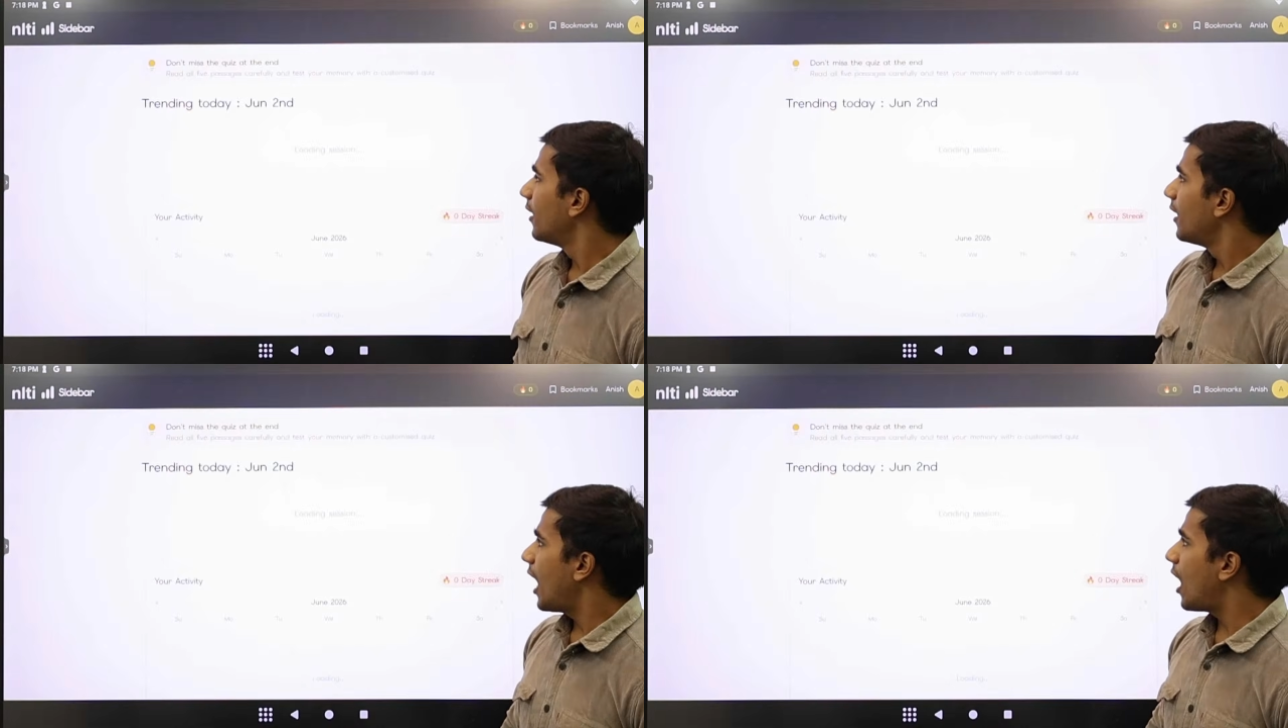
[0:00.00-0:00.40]

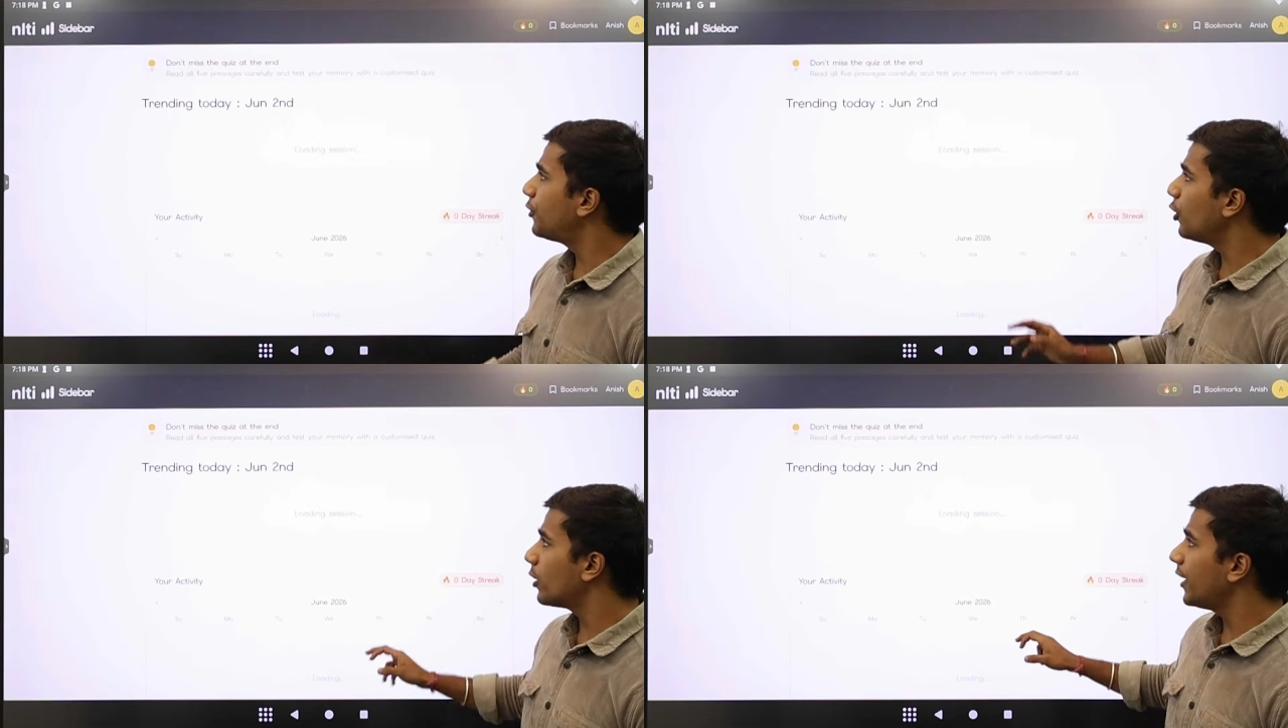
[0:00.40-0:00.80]
After
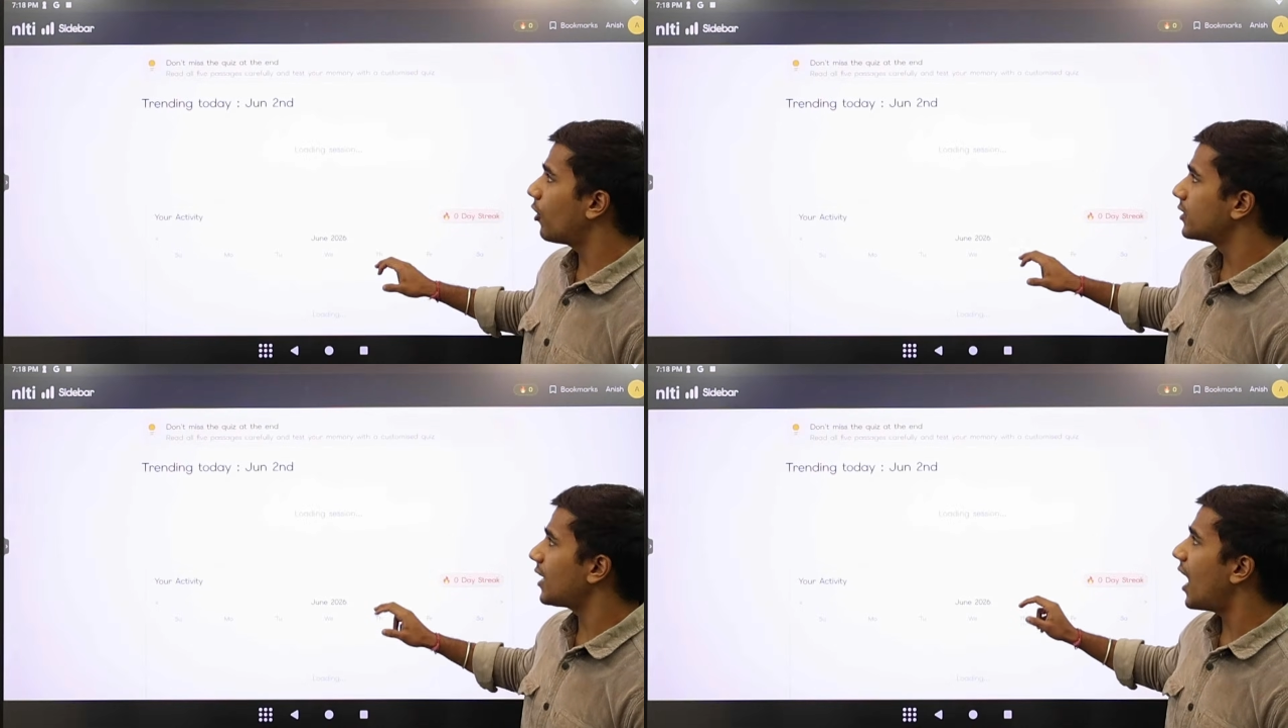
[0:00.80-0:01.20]
you click on
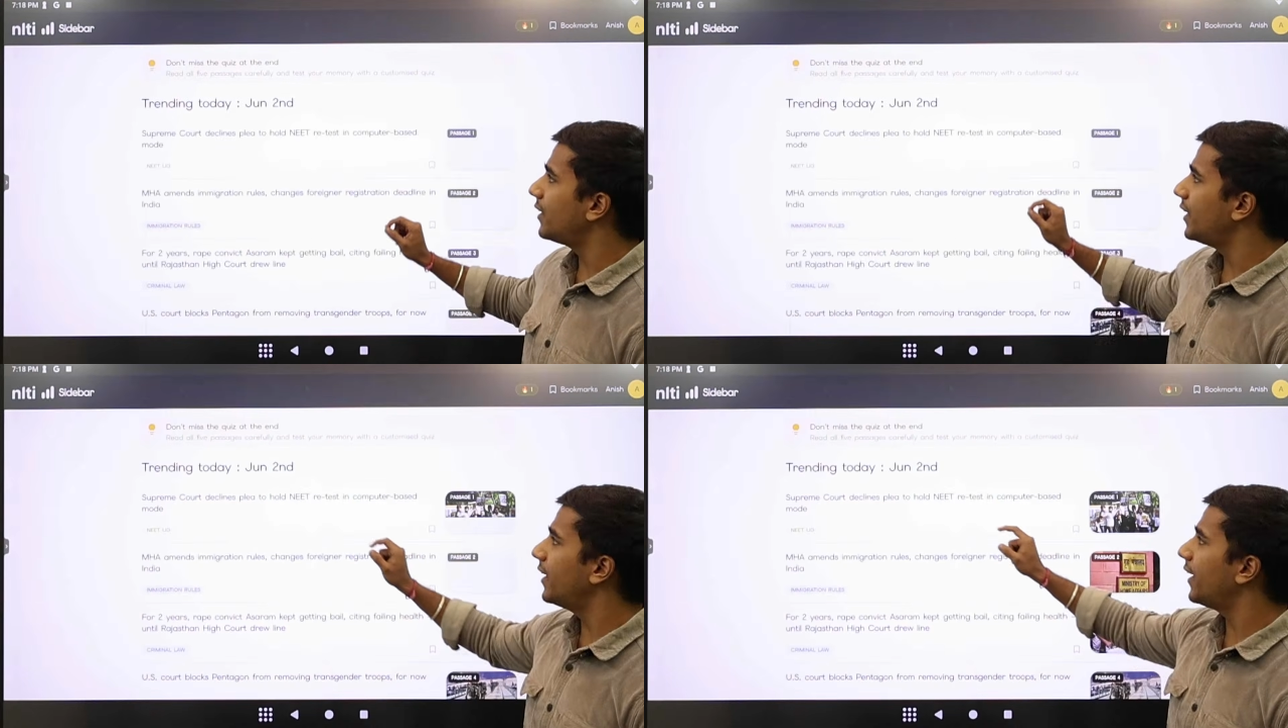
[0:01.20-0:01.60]
start
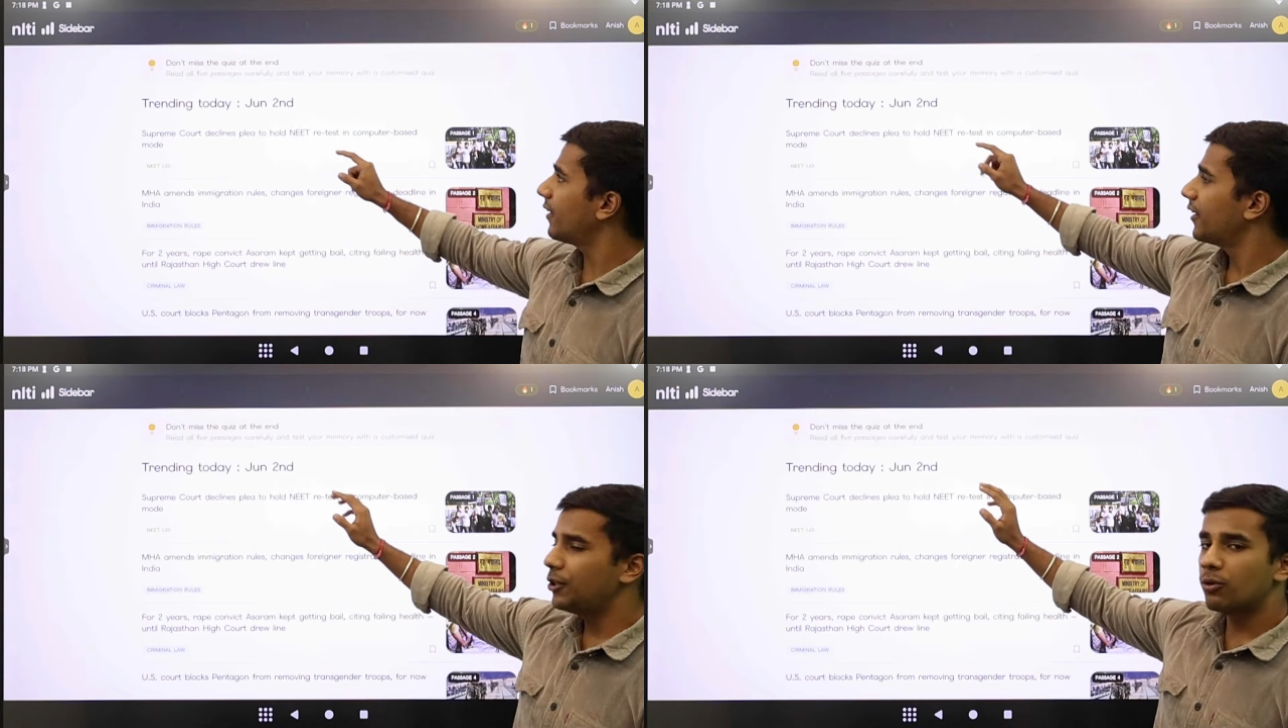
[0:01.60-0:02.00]
reading,
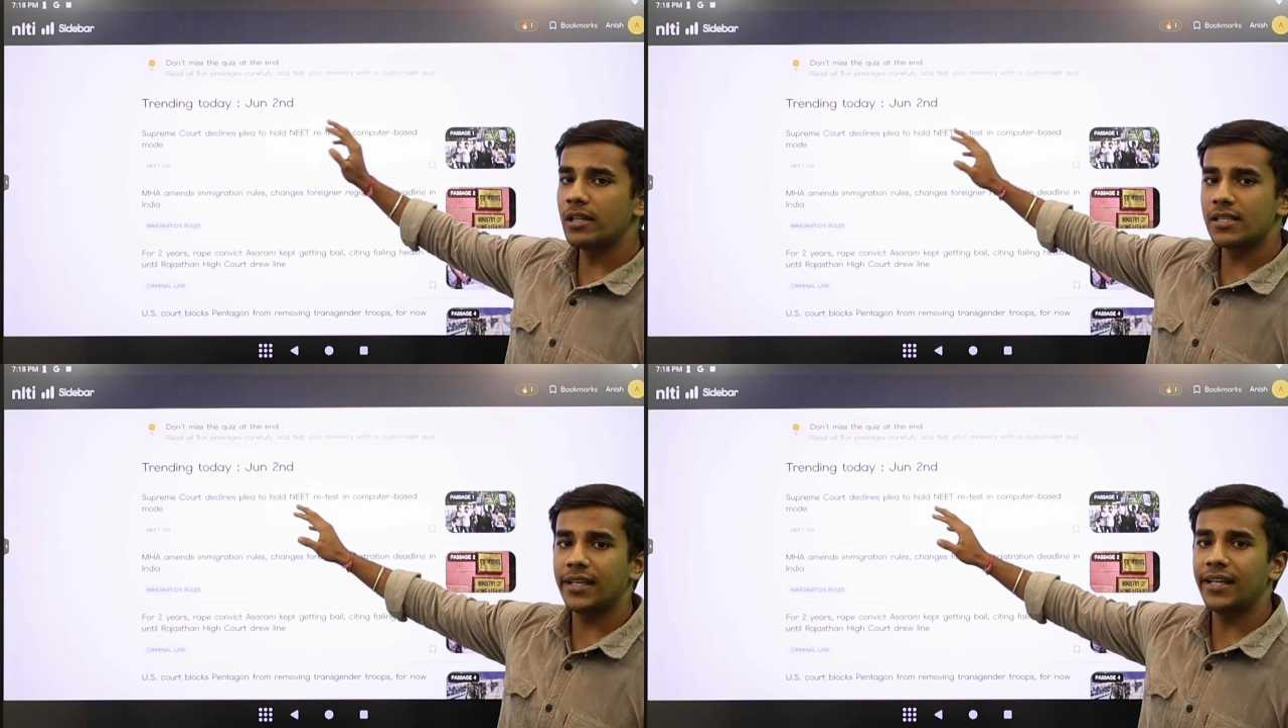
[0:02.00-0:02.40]
you will
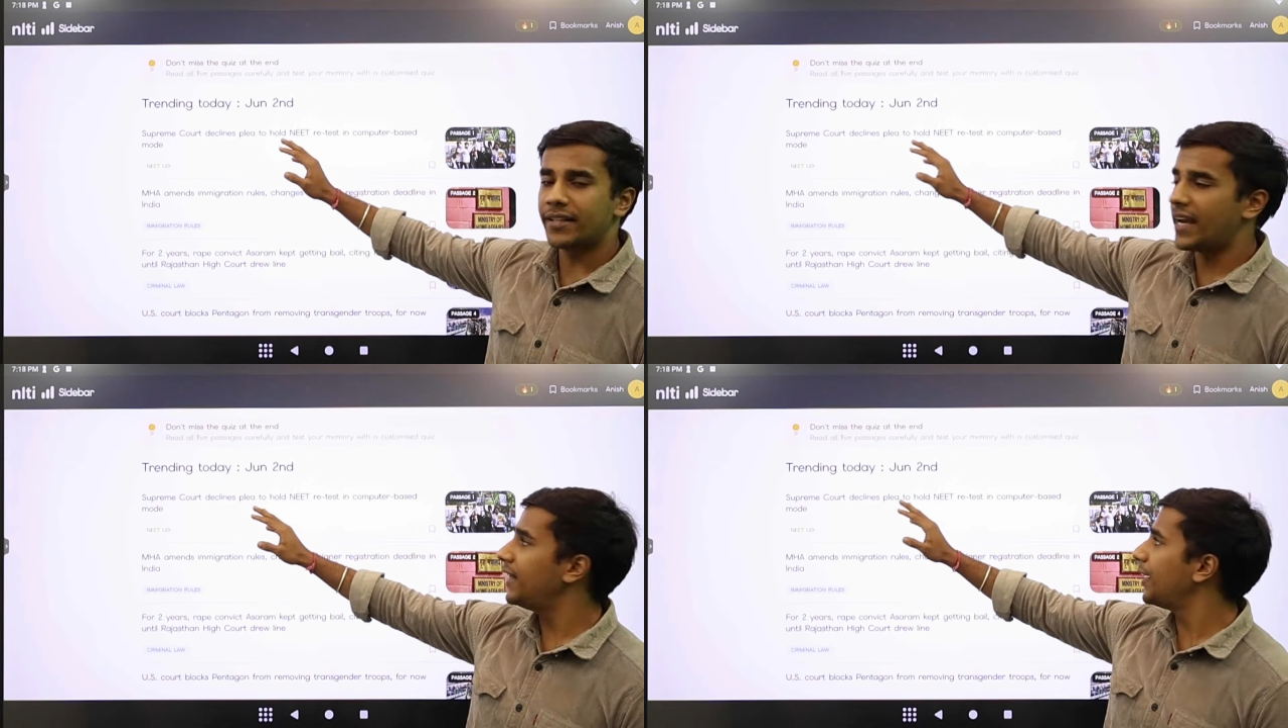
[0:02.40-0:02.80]
see
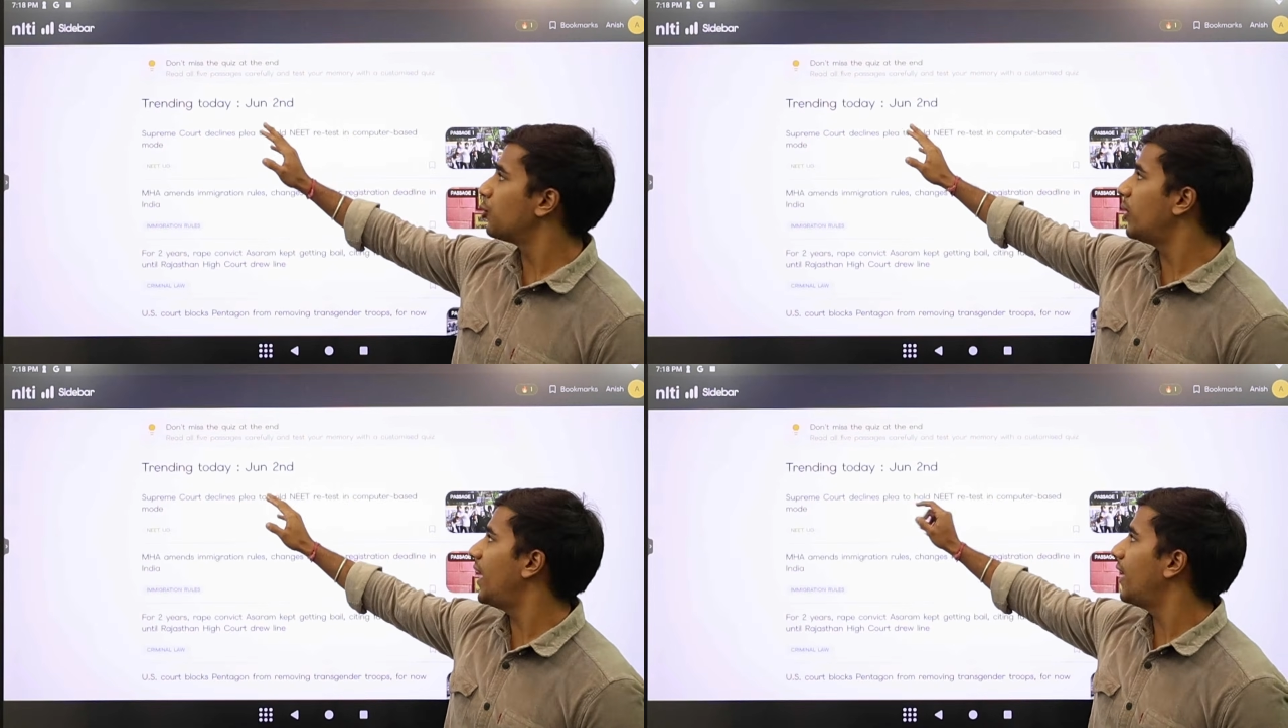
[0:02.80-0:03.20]
trending
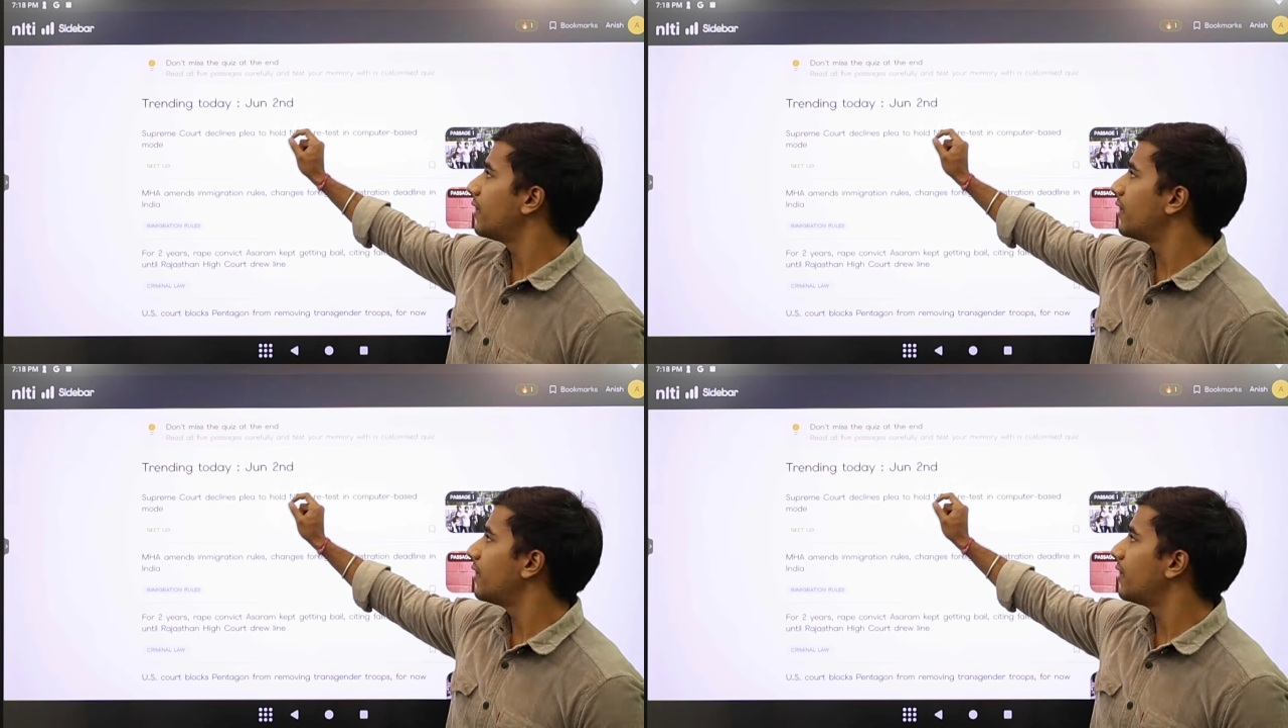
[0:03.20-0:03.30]
today,